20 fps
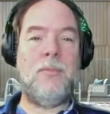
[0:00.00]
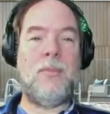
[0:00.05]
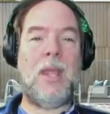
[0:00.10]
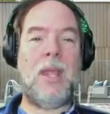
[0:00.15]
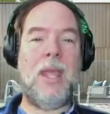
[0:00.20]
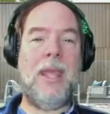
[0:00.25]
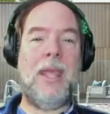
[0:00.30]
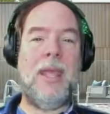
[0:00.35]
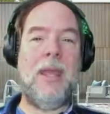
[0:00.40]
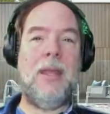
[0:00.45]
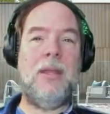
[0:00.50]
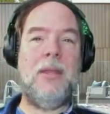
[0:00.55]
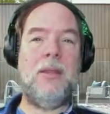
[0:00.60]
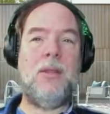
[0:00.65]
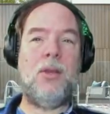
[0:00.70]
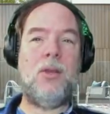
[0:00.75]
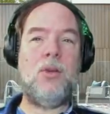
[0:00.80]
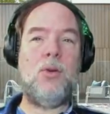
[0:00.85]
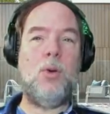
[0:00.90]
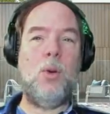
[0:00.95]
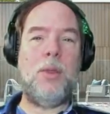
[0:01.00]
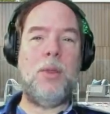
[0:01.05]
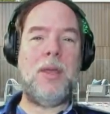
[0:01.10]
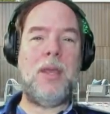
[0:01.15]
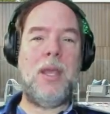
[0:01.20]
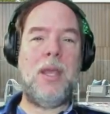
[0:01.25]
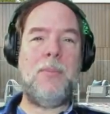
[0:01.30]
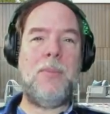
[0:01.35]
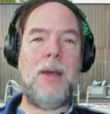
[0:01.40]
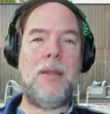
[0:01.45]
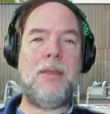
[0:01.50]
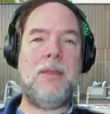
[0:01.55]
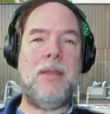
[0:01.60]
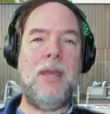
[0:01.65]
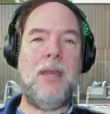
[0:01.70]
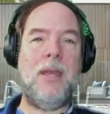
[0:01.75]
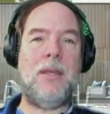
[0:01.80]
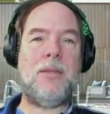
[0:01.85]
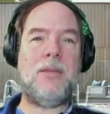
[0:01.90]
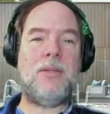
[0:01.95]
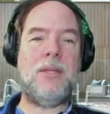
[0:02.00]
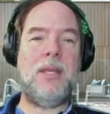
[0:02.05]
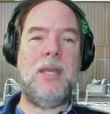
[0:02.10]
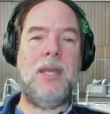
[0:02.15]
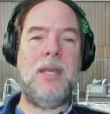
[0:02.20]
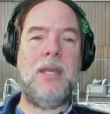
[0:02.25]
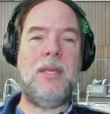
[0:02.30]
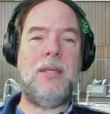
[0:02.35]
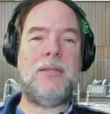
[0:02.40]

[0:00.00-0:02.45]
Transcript: And the cool thing about this is